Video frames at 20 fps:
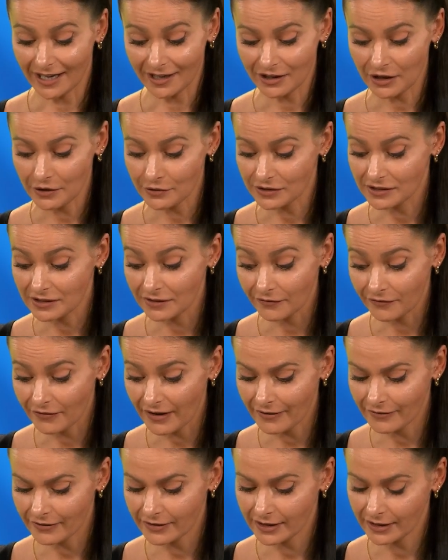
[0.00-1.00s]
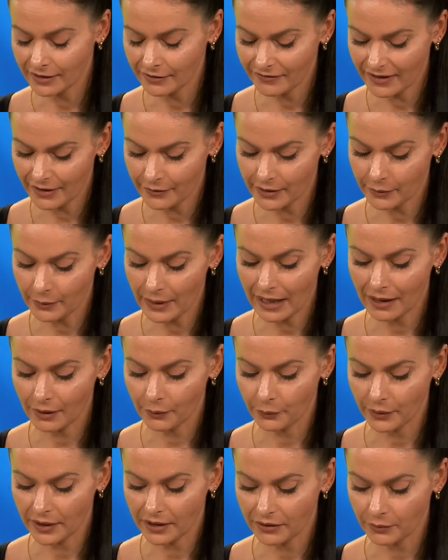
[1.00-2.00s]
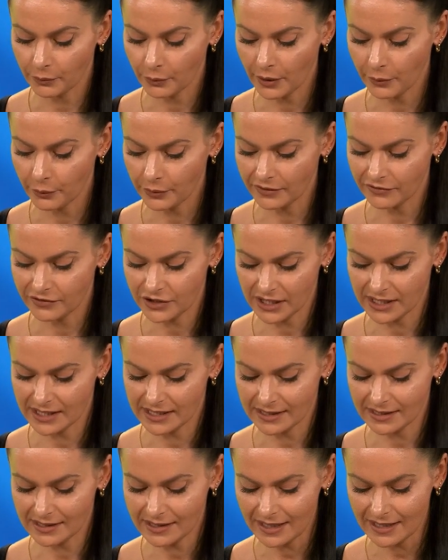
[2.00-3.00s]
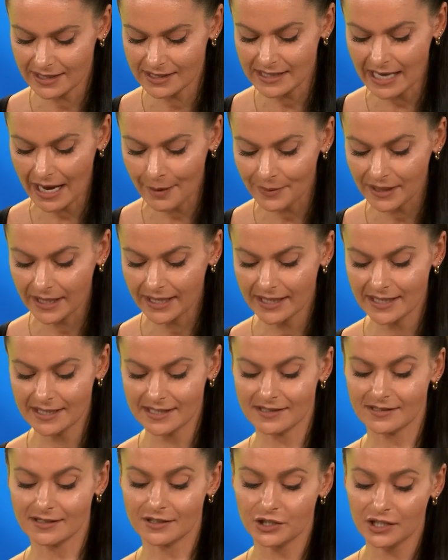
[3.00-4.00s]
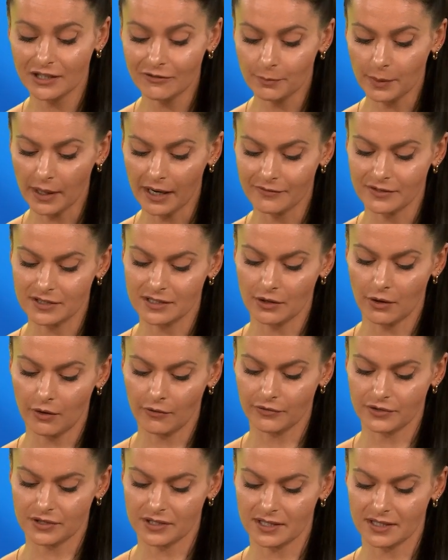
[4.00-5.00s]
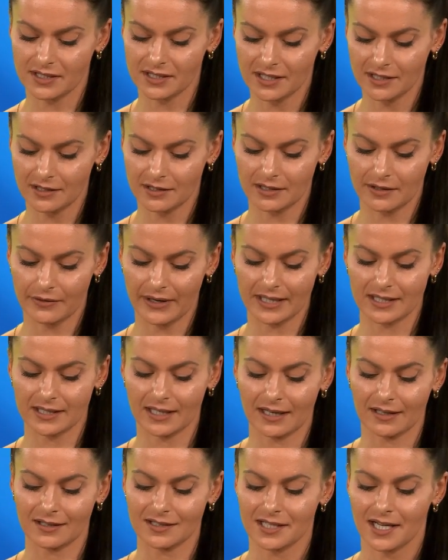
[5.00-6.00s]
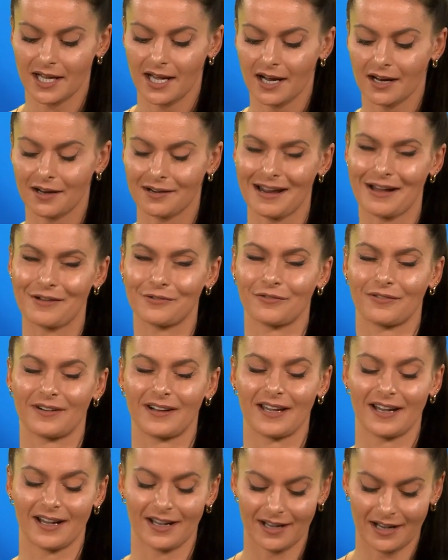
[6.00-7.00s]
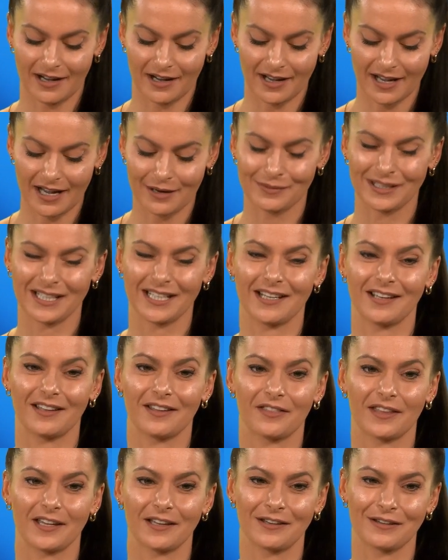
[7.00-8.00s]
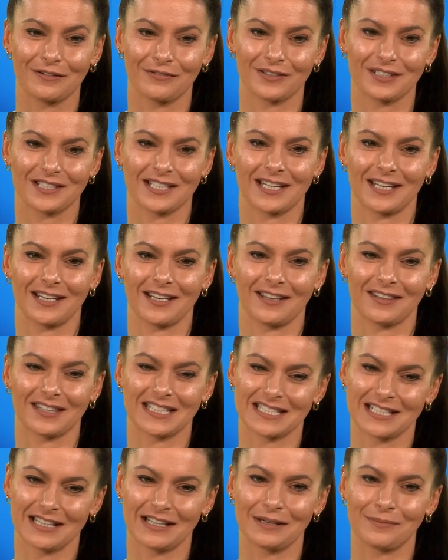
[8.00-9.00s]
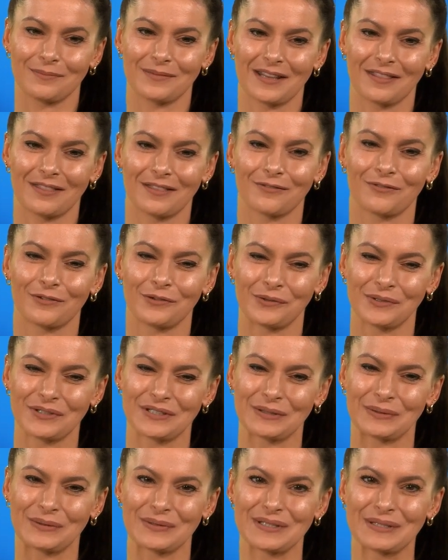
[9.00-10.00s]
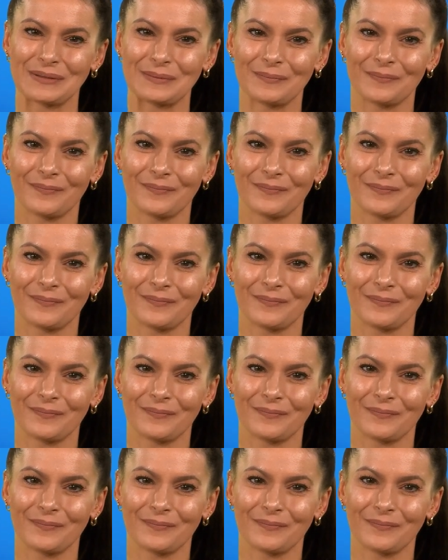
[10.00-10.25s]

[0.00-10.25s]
goes very, very well with what we've just discussed. Emily is the Chief Privacy Officer and Senior Director at Cloudflare. Emily, thank you for taking the time, and the floor is yours.